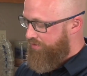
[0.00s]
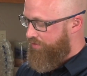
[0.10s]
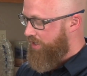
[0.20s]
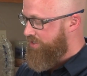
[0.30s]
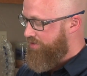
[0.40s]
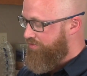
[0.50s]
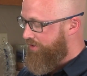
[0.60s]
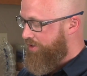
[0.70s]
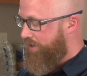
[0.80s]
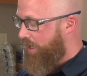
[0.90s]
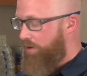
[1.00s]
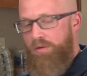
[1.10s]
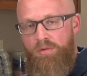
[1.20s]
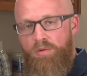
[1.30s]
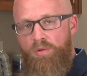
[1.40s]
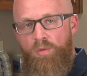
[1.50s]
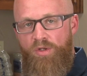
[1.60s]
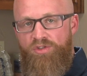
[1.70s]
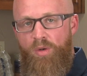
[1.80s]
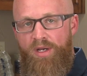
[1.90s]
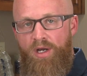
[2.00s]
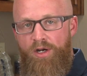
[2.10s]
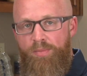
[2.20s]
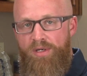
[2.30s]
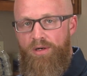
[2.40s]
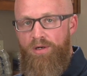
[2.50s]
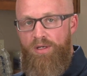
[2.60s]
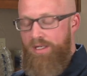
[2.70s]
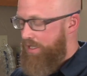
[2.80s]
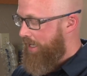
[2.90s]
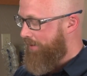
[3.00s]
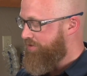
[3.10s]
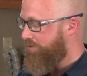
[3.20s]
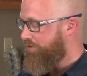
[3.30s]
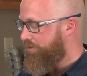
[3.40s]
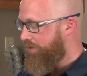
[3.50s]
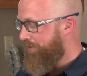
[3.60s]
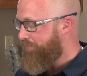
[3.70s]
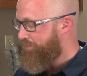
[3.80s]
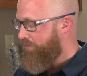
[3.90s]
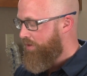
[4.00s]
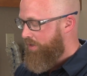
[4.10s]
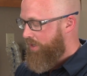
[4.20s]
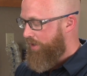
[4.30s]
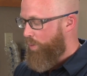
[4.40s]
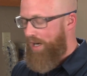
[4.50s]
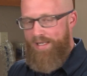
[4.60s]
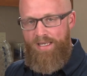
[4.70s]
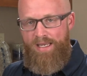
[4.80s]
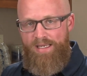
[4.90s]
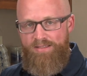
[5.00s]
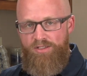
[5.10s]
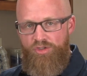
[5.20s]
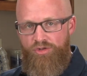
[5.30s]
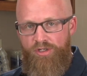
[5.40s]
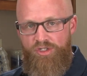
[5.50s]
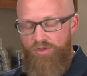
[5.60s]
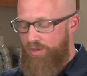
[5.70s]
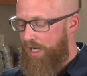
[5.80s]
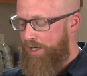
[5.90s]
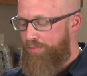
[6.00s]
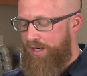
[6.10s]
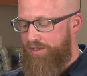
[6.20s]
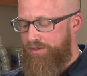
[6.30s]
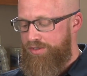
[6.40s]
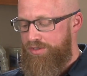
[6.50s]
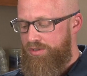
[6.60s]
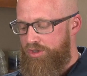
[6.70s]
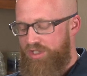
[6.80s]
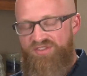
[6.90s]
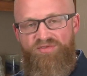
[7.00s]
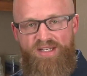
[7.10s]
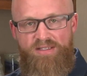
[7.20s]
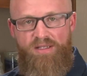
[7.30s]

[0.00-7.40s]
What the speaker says: for us to figure out what's going on up here? Absolutely. And why can't traditional chiropractors just fix